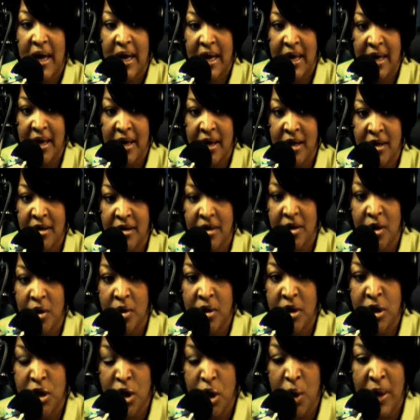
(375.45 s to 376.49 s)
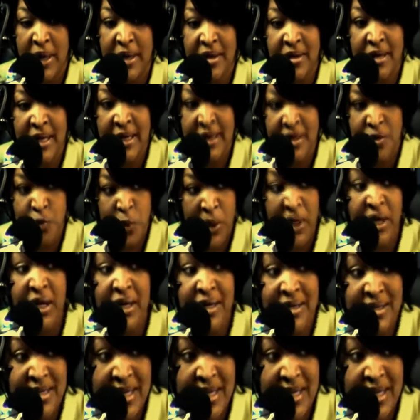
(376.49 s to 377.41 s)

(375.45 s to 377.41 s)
And and it's with good